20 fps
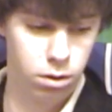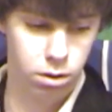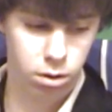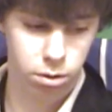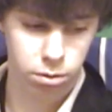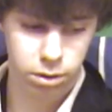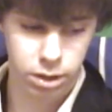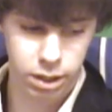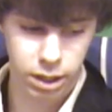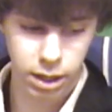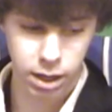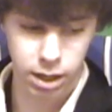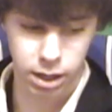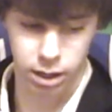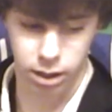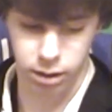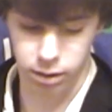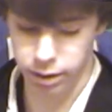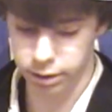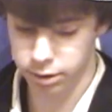
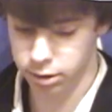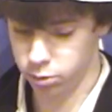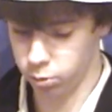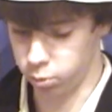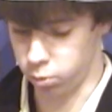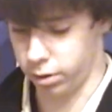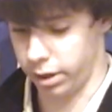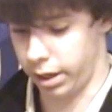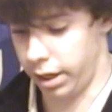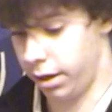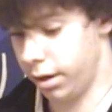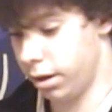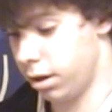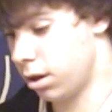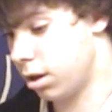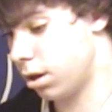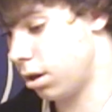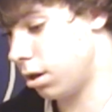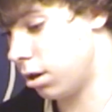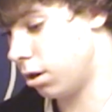Okay, let's read
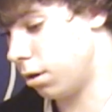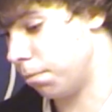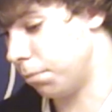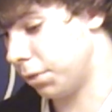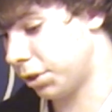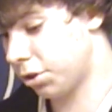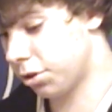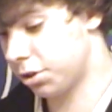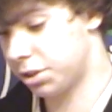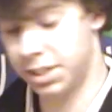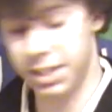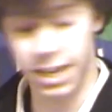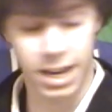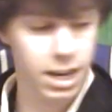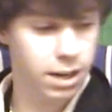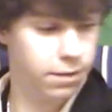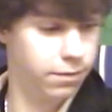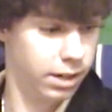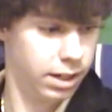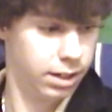Mr.
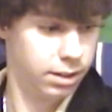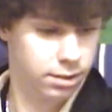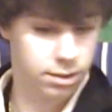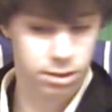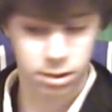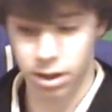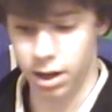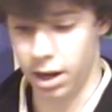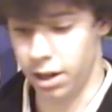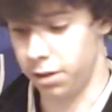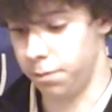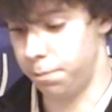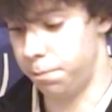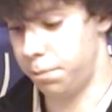Davies and the